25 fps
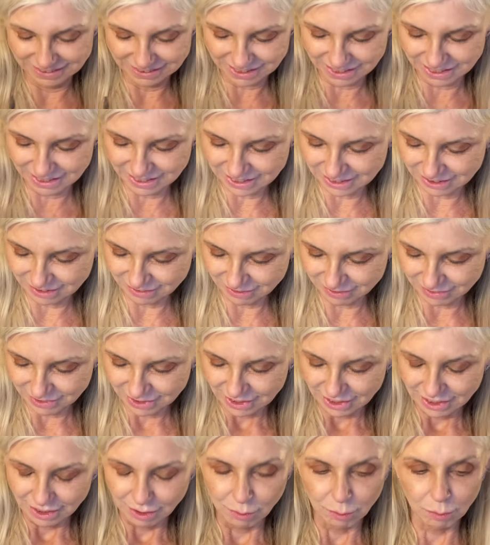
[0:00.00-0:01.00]
I have
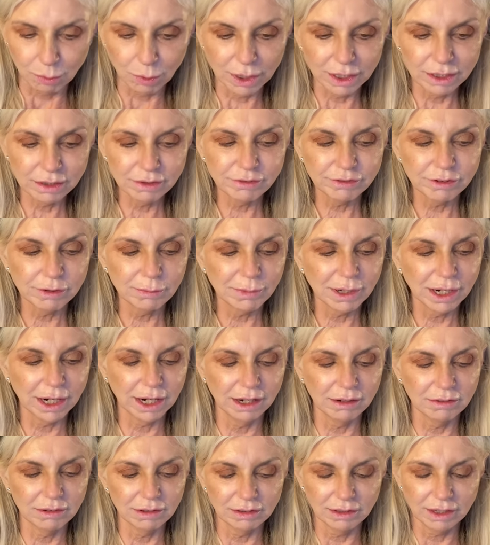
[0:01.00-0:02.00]
one from a
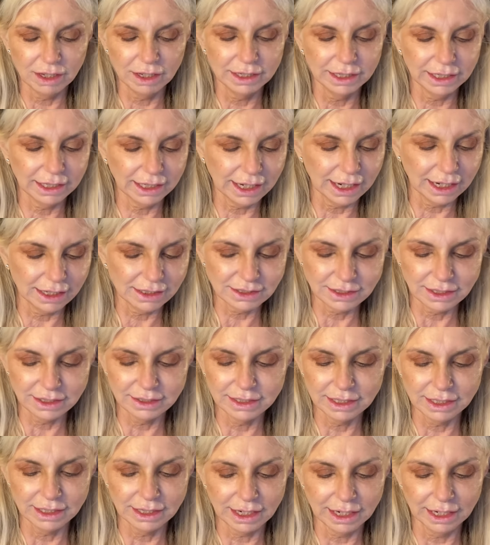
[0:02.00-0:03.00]
hyaluronic acid
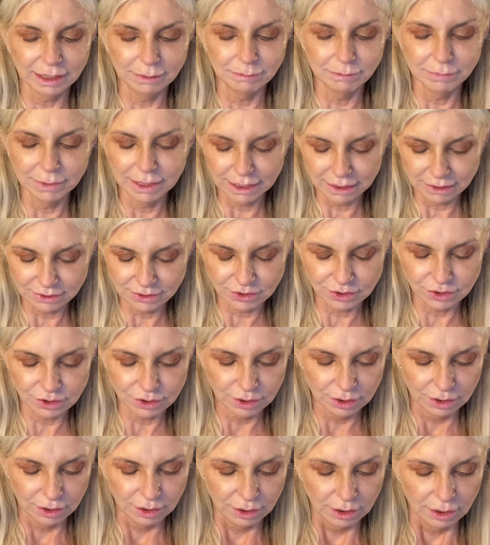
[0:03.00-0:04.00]
that I mixed
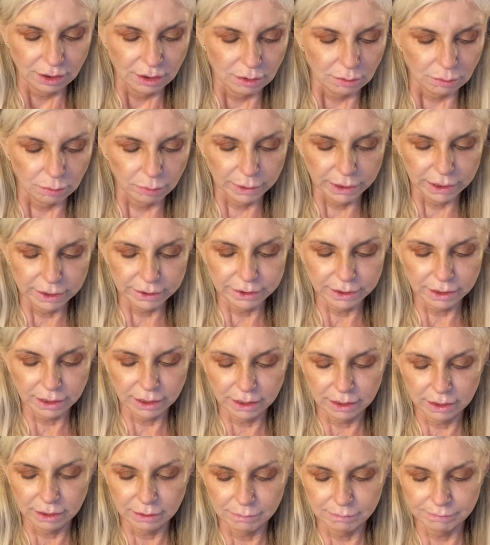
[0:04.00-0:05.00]
with
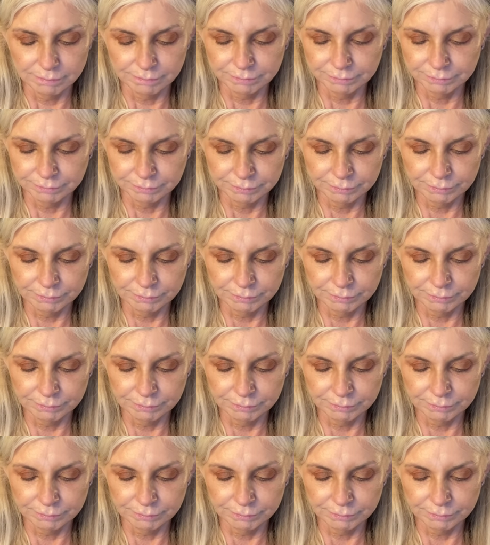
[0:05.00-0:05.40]
um,